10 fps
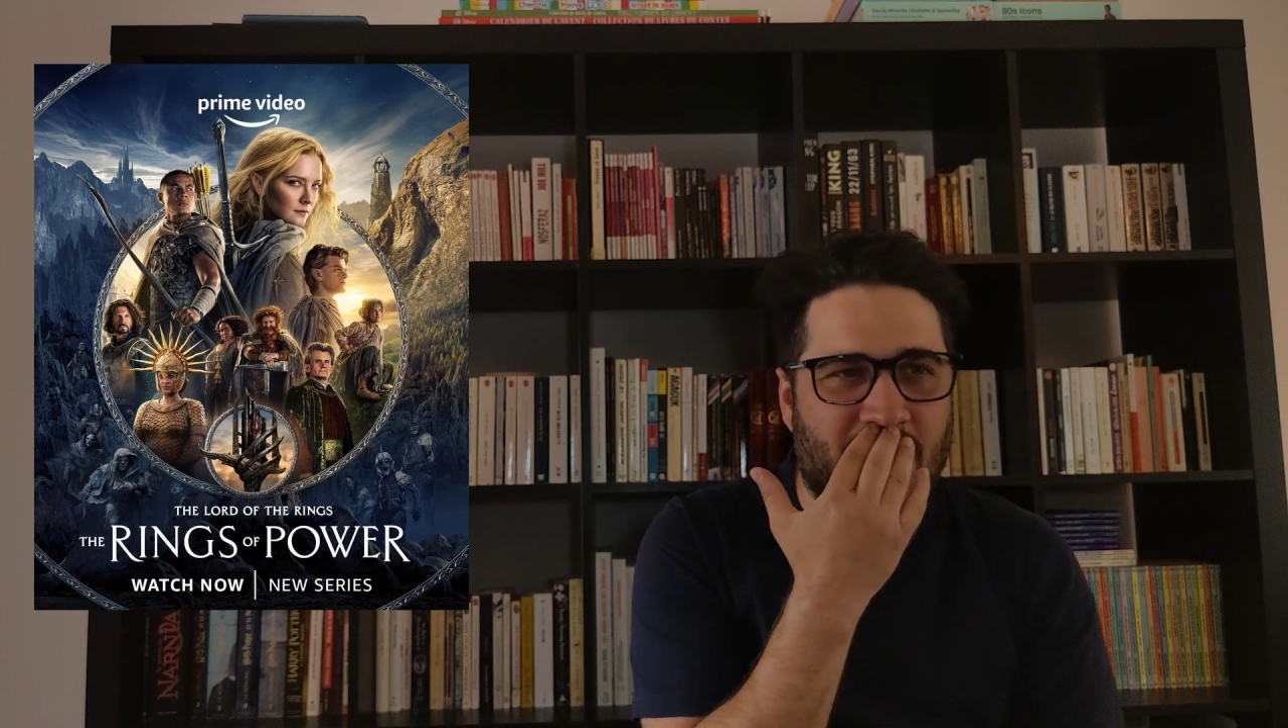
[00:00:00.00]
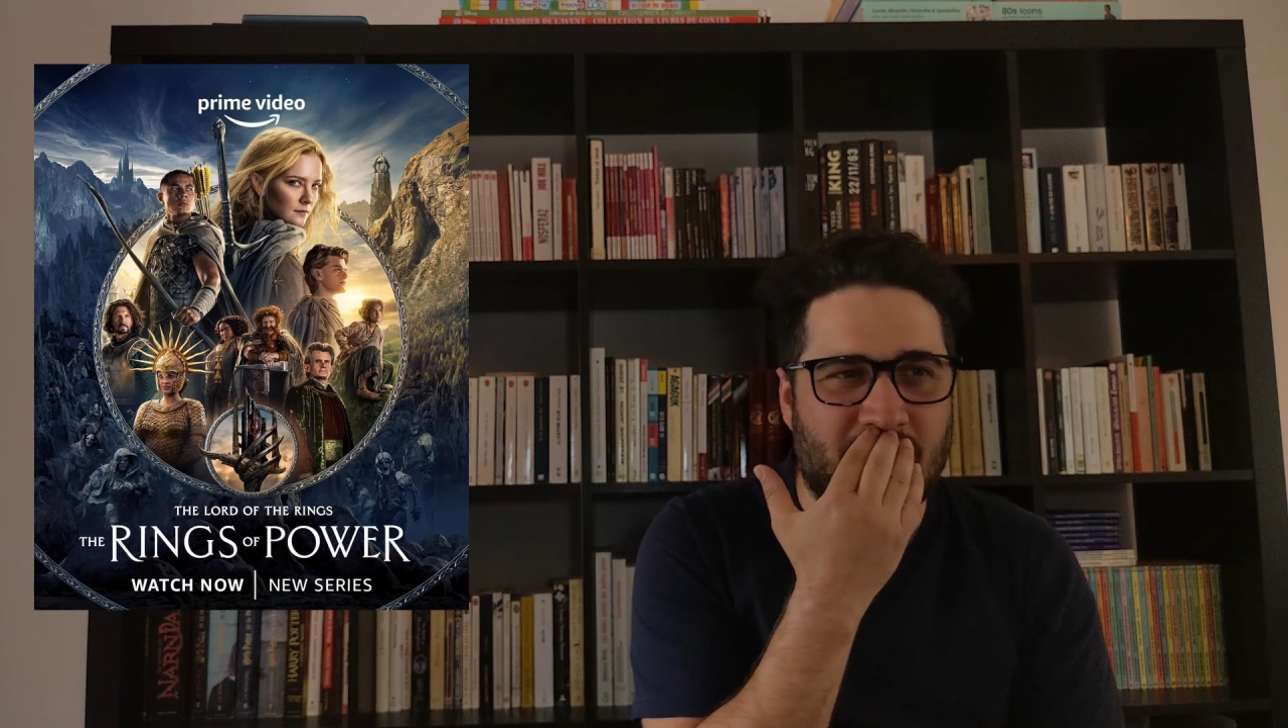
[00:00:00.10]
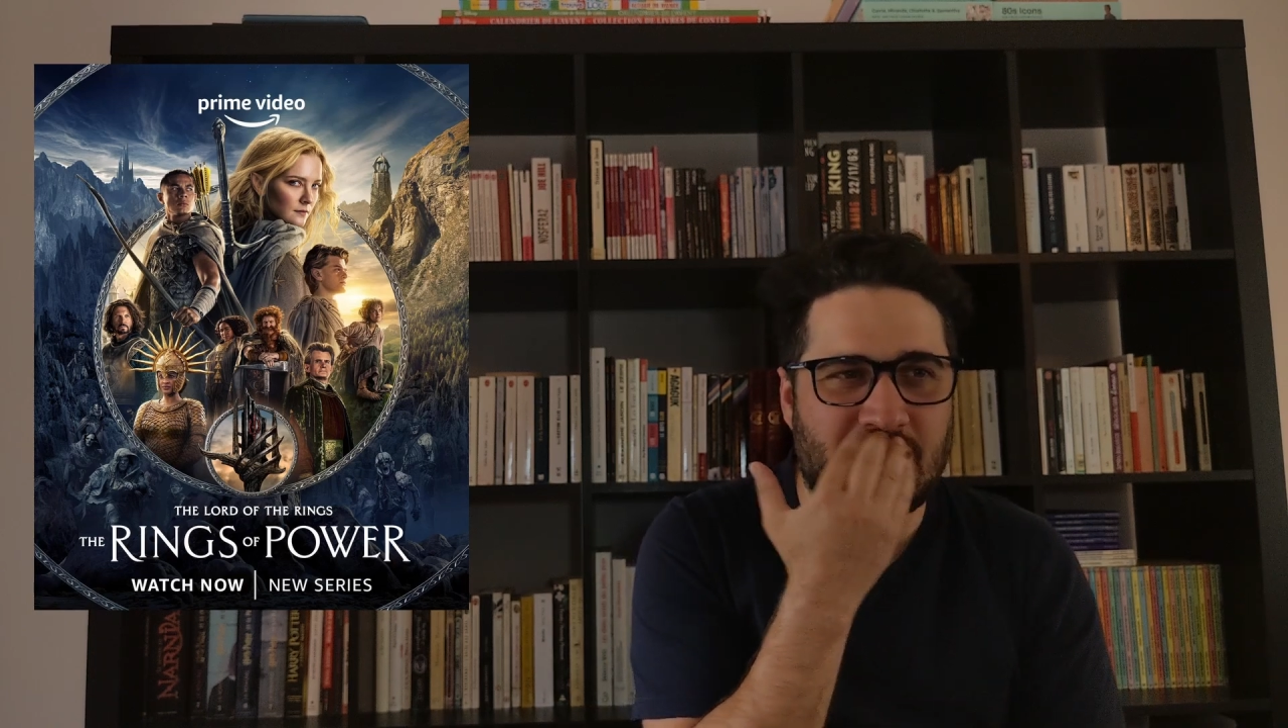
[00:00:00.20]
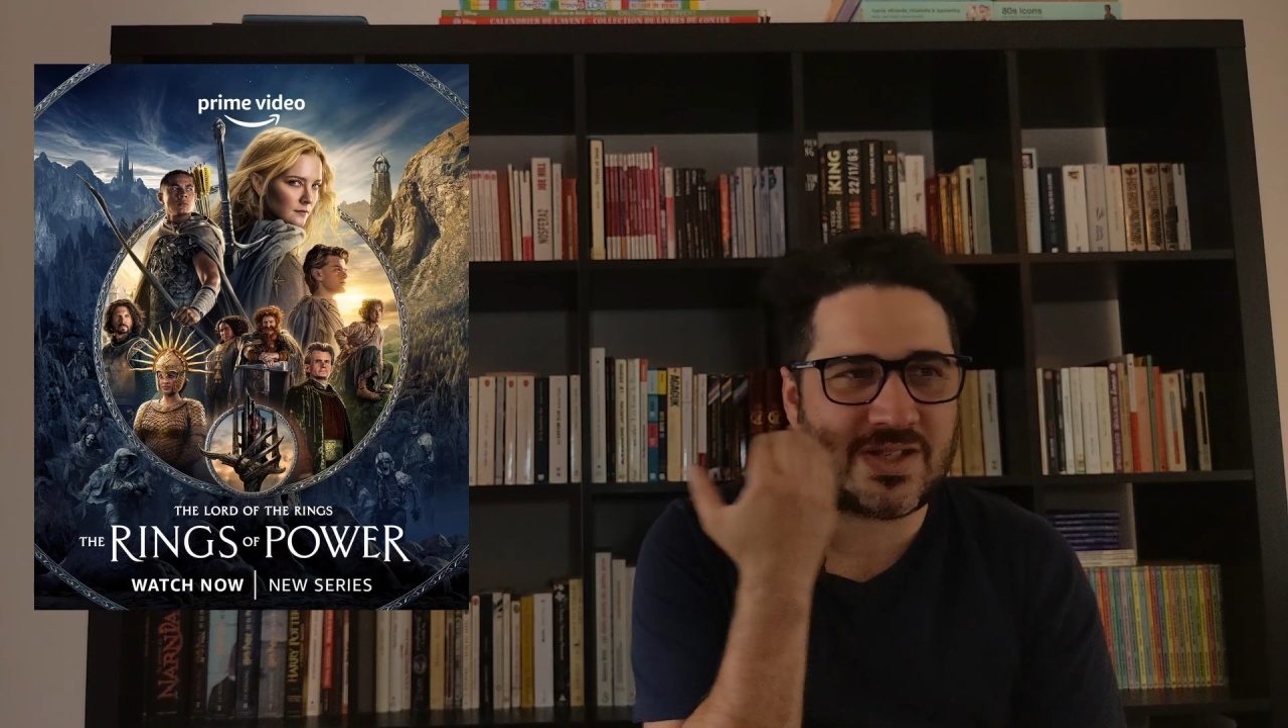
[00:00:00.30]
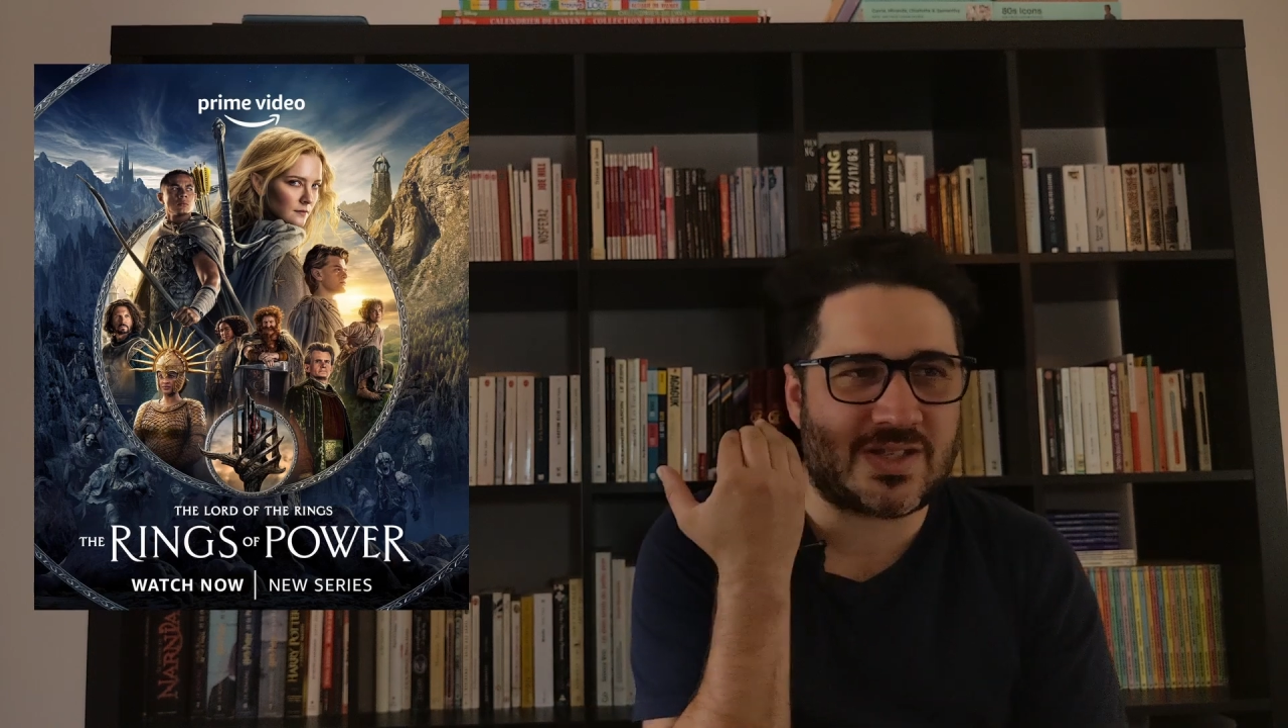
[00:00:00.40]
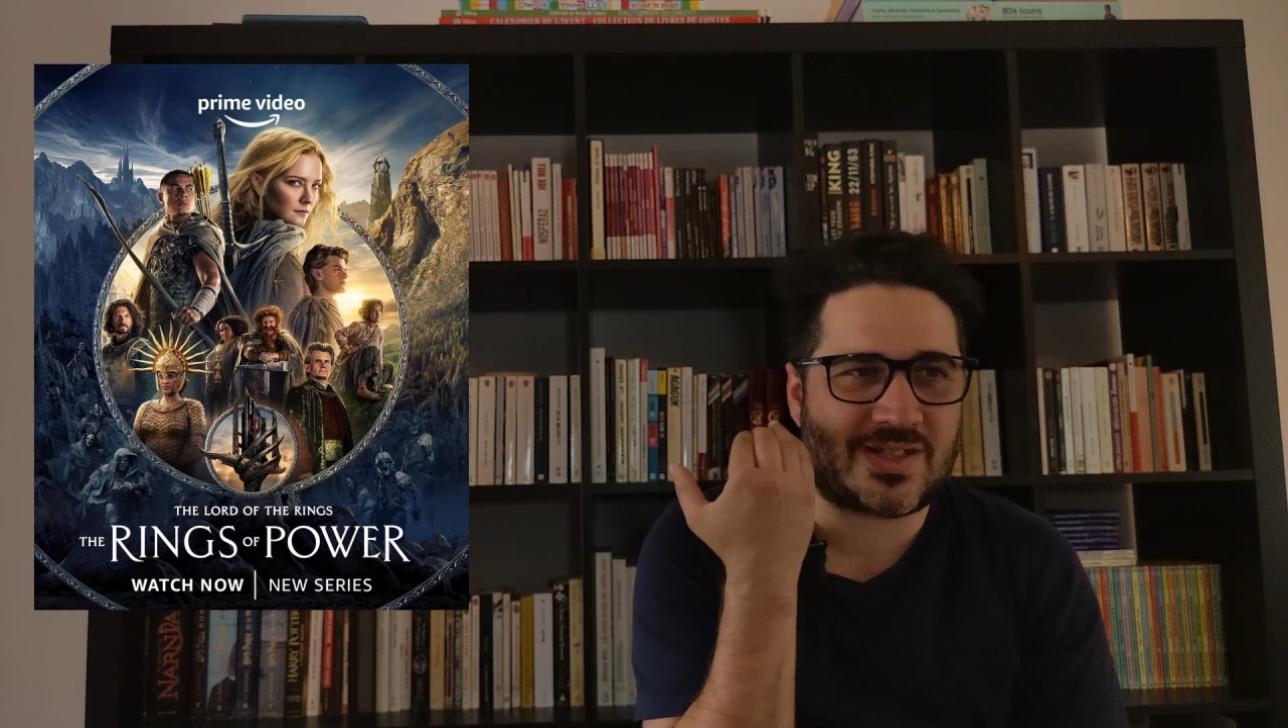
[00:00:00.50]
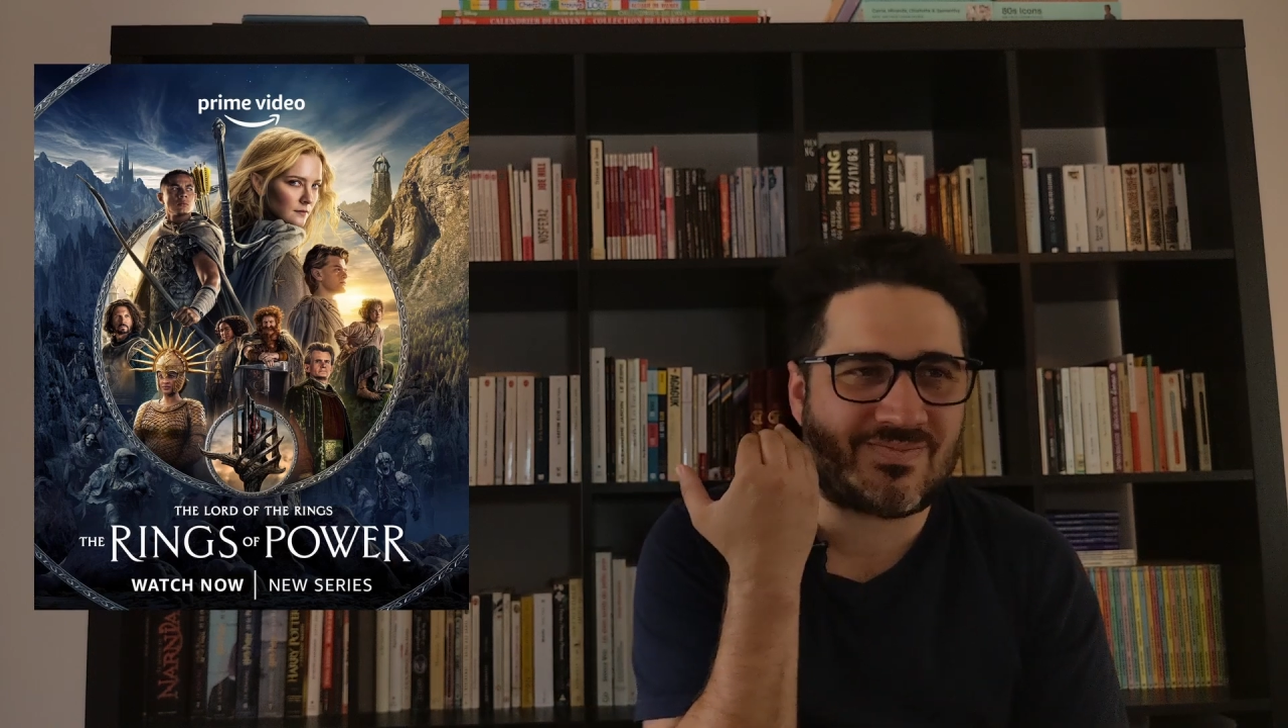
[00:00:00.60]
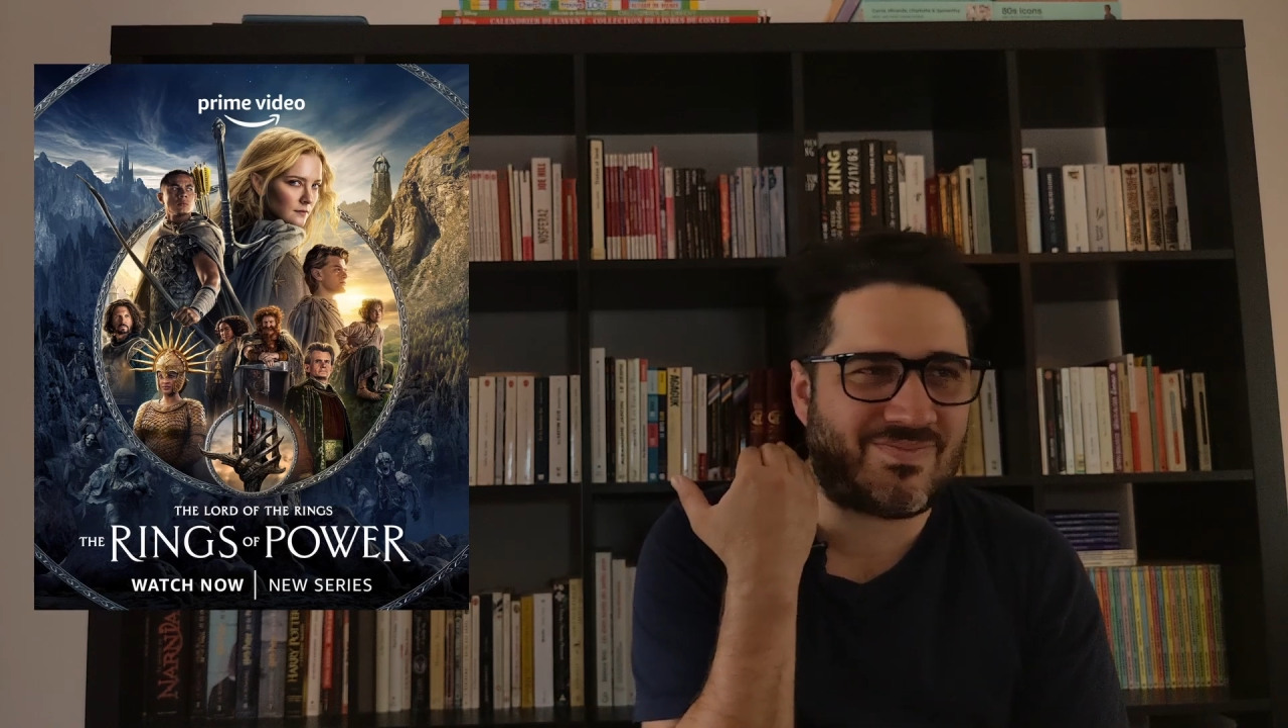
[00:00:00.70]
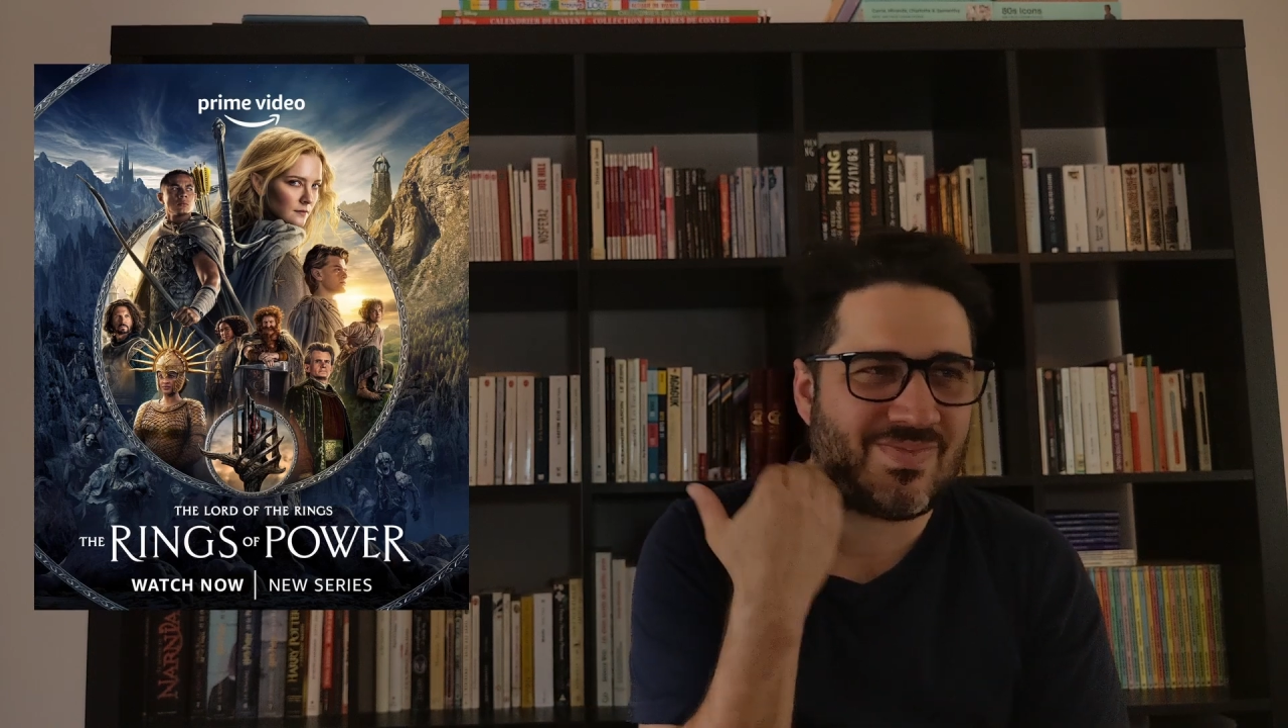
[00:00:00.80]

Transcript: are just